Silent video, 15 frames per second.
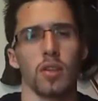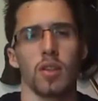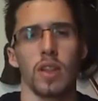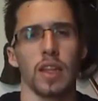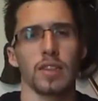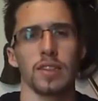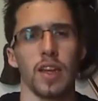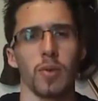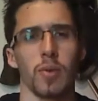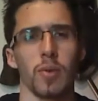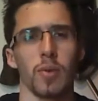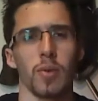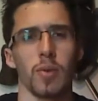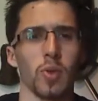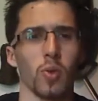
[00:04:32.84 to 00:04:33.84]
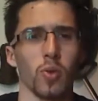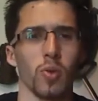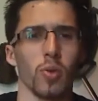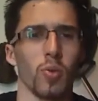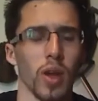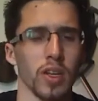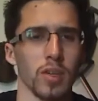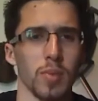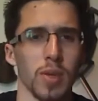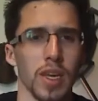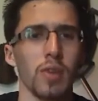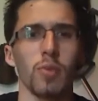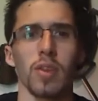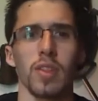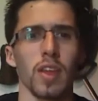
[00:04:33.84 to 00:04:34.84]
that's not what a demon lord would want to
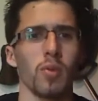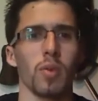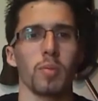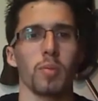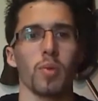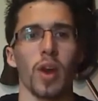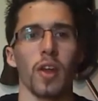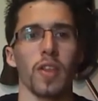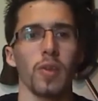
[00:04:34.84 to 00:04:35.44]
begin with. They don't want prayer.